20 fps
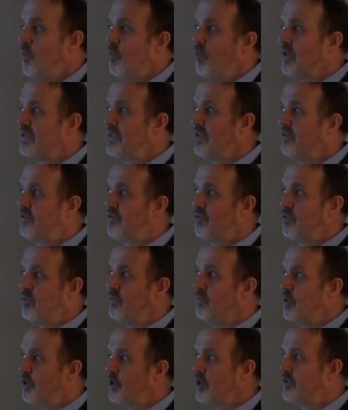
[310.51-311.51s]
One is
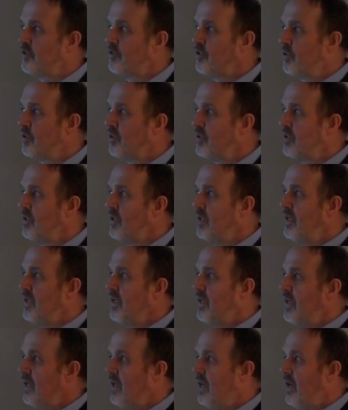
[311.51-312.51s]
to monitor
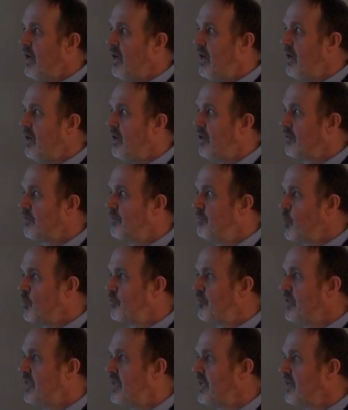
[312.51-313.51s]
uh,
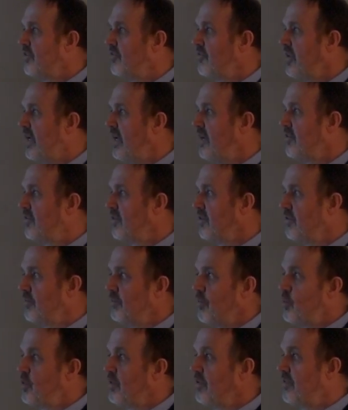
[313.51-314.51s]
smoking
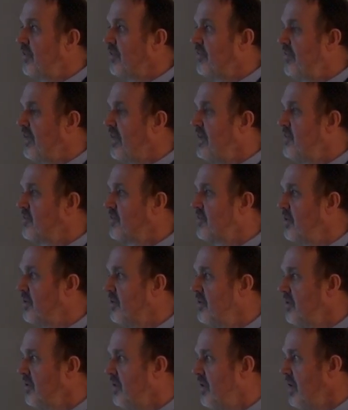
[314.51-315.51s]
legislation, smoking
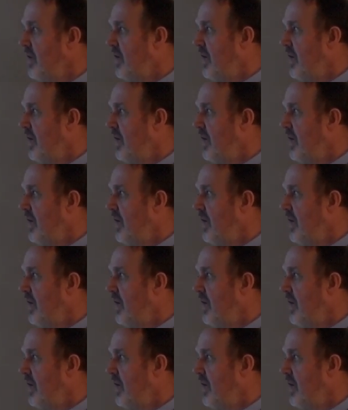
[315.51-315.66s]
cessation,